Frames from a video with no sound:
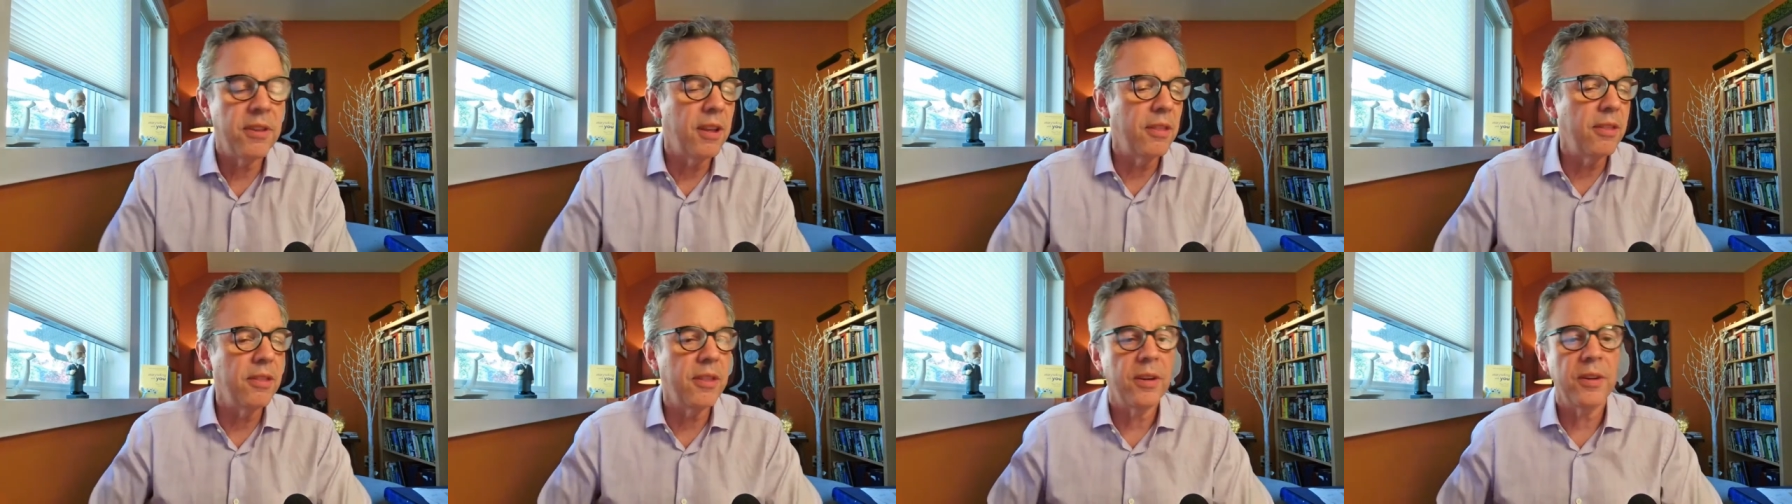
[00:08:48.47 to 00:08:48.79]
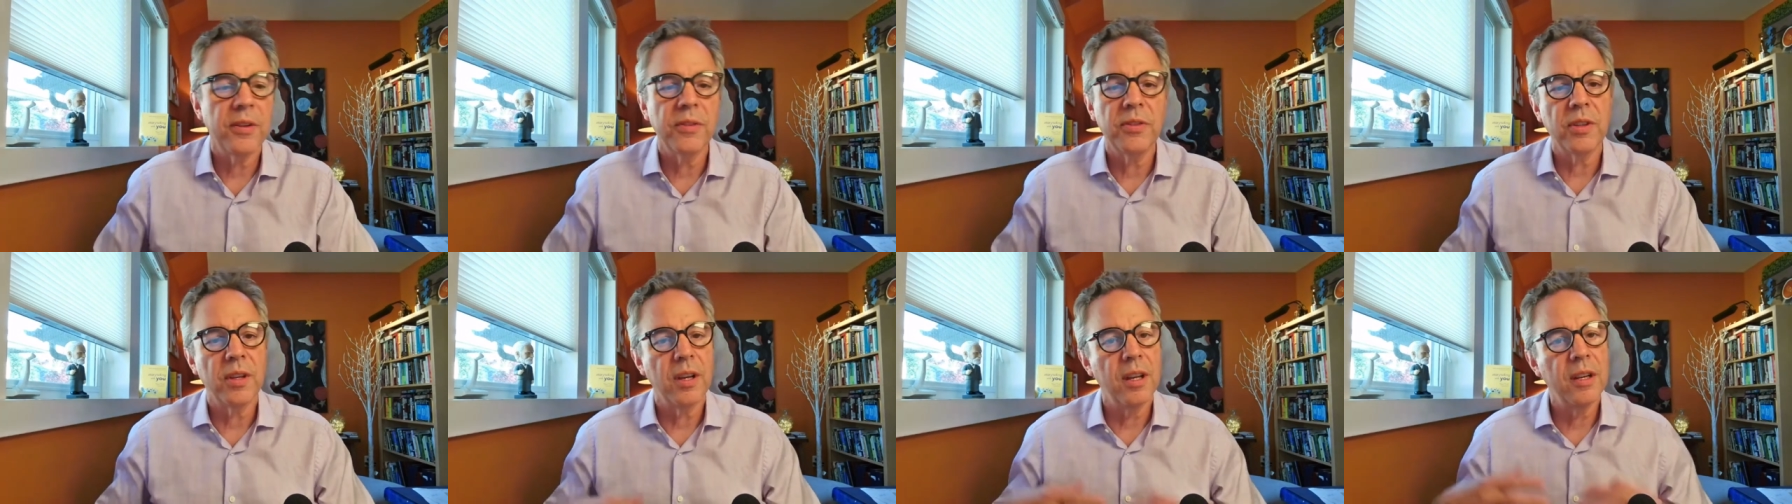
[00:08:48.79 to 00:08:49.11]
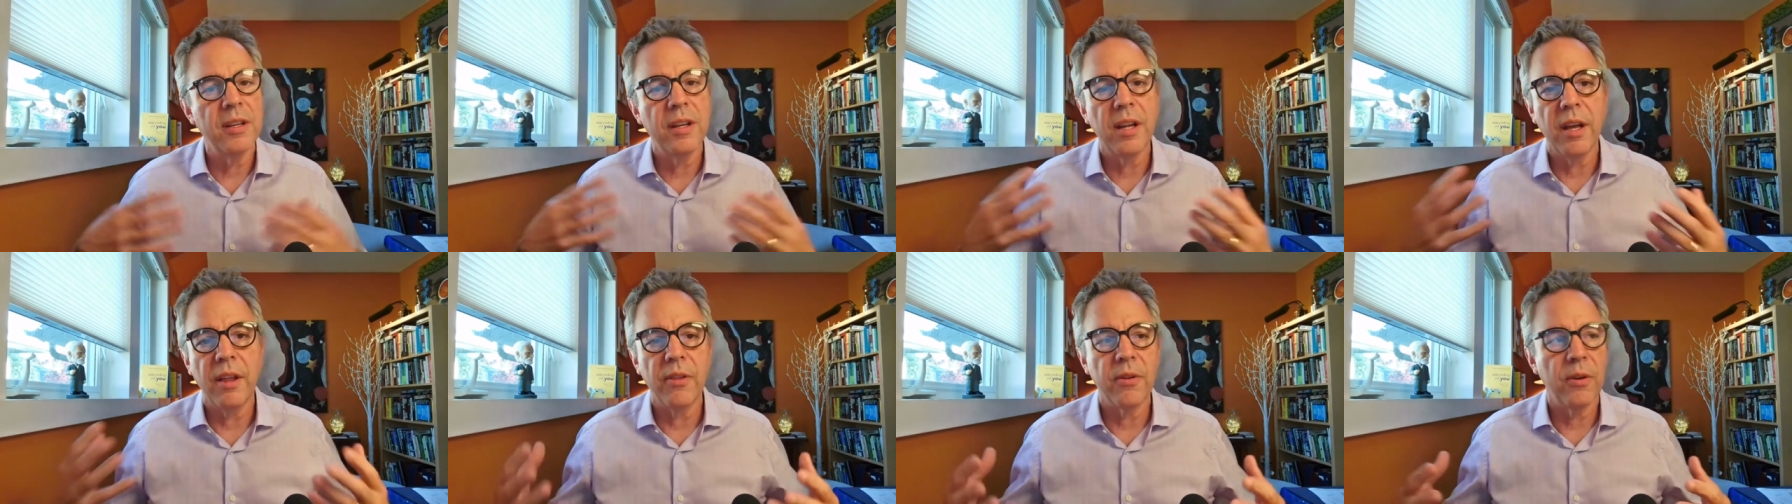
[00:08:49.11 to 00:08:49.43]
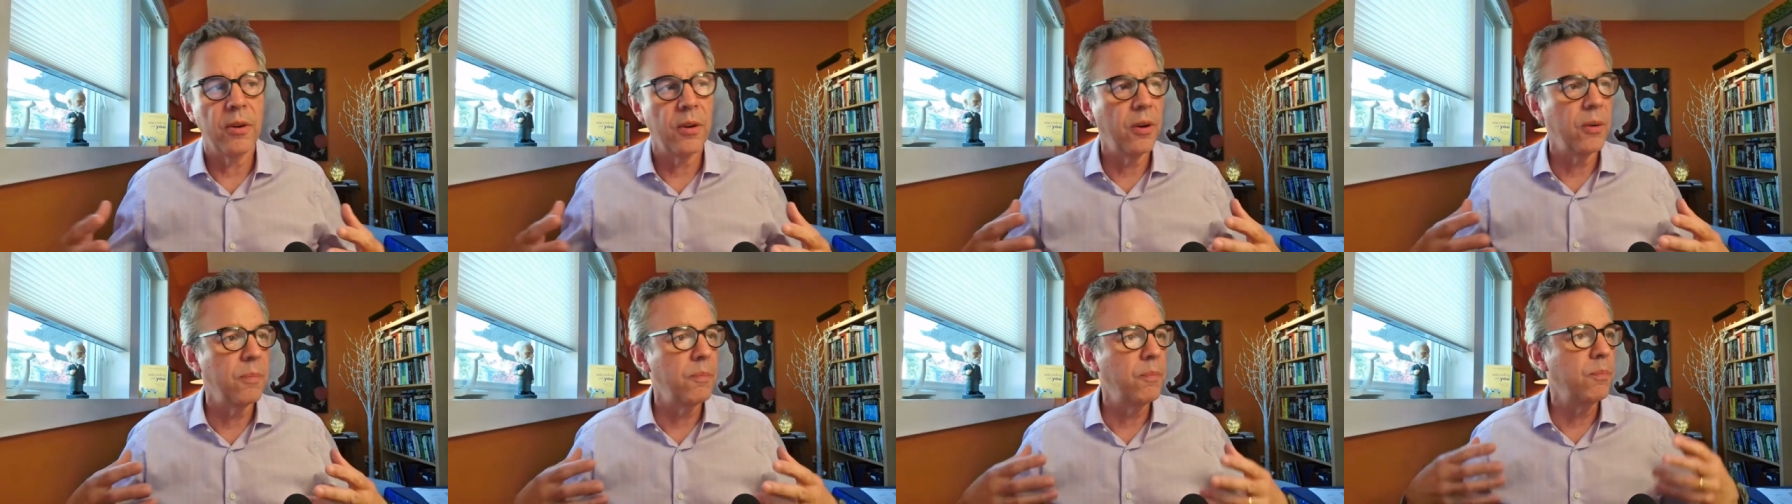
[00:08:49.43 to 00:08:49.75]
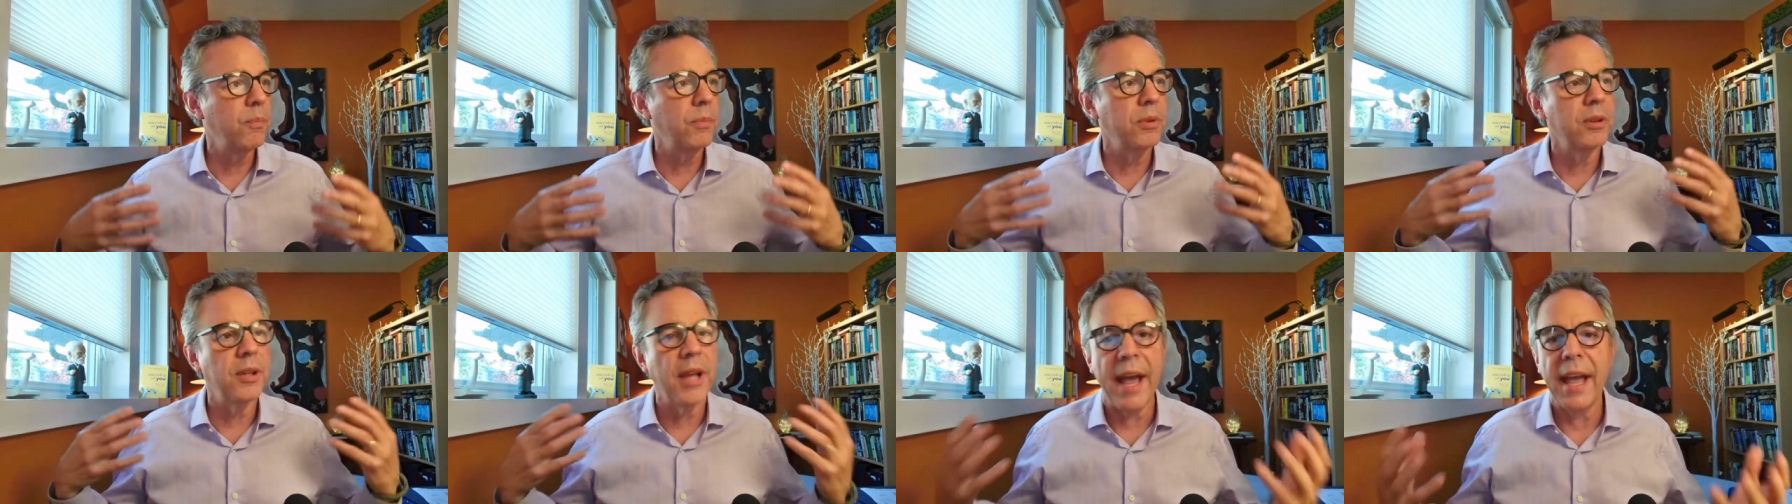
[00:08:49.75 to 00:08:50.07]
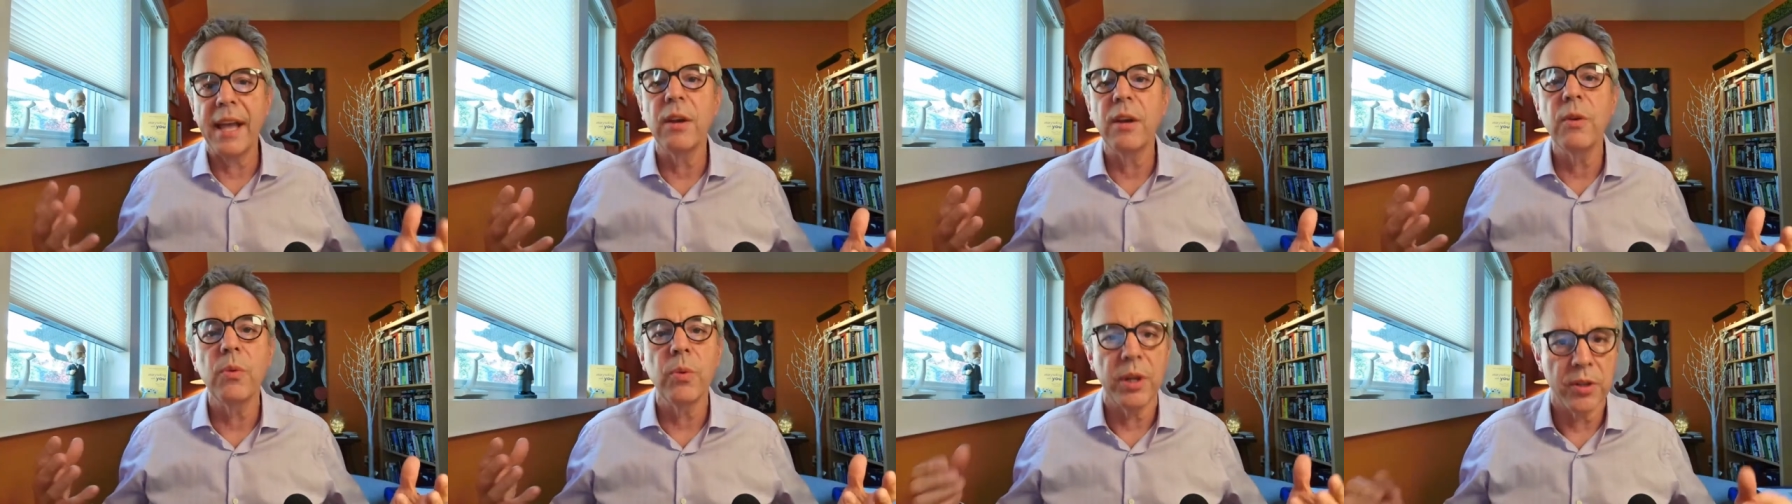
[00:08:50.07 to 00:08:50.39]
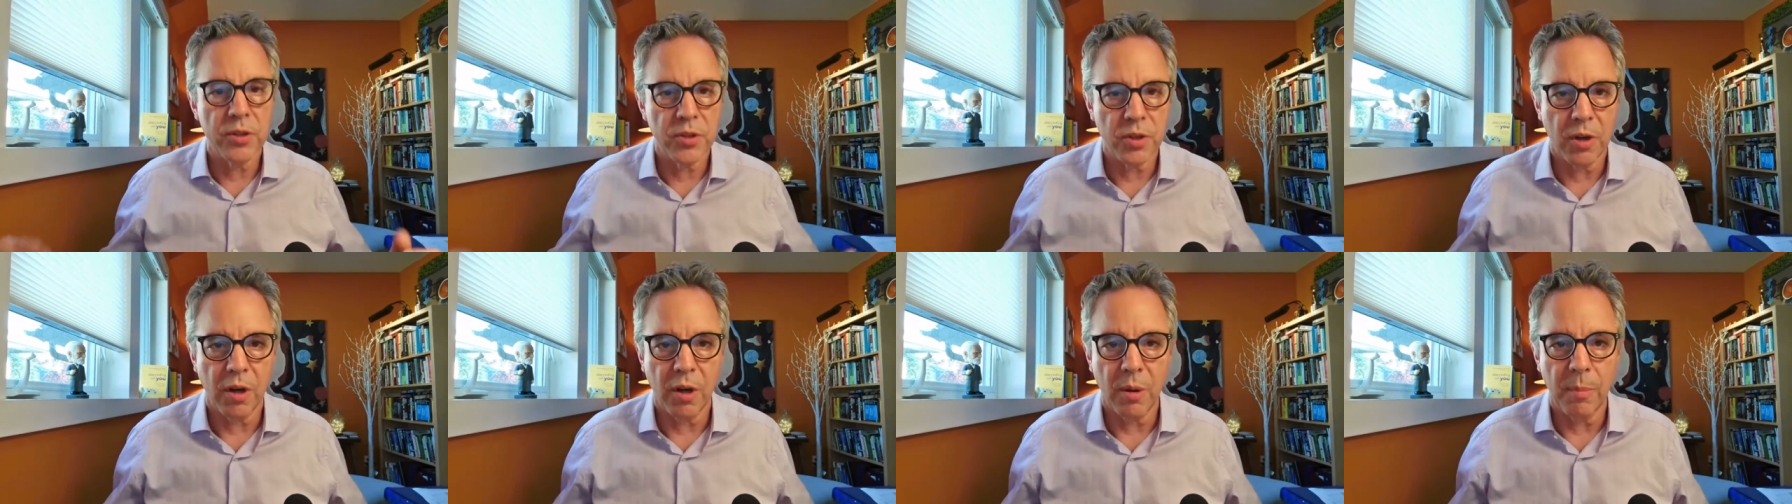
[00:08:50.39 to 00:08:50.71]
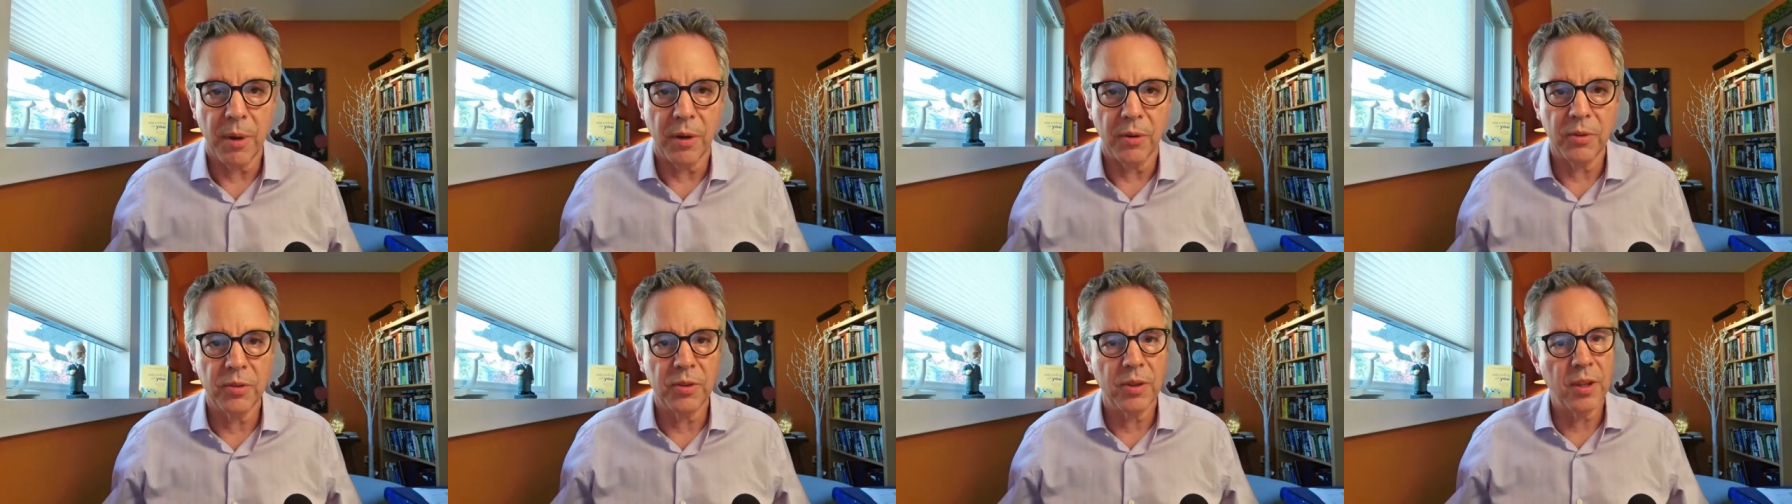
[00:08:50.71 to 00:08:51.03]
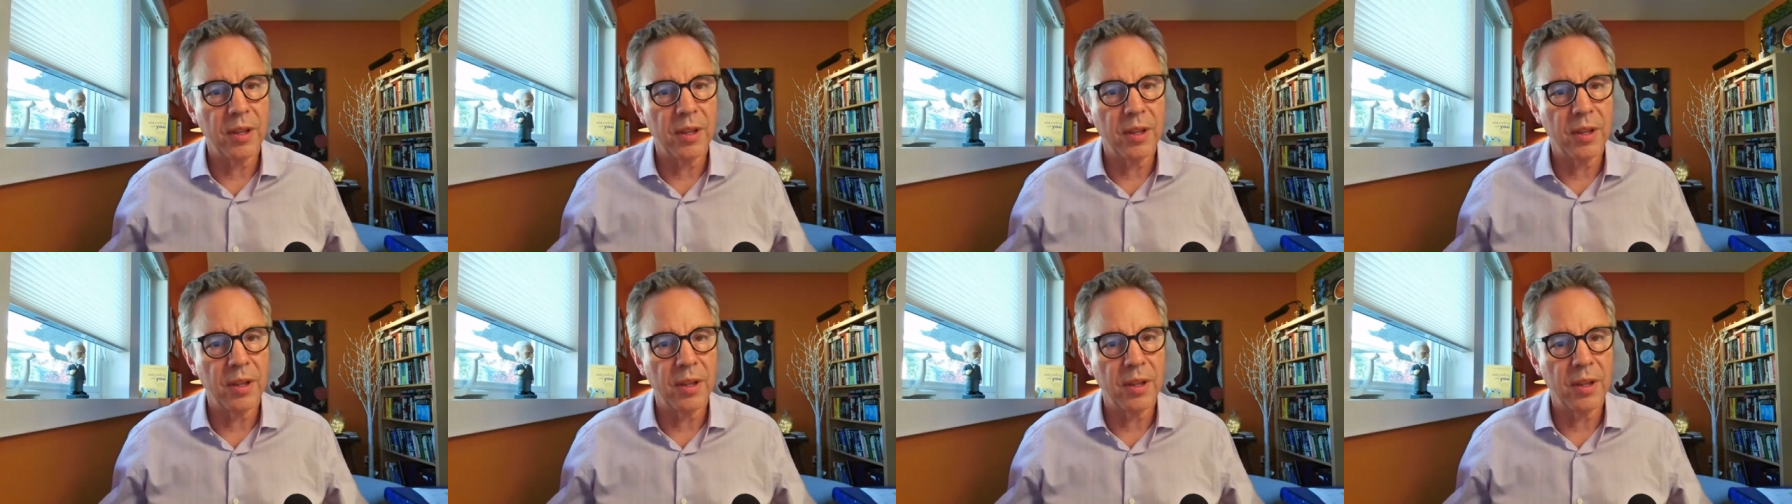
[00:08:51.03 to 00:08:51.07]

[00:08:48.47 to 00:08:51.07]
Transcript: that there's another language almost,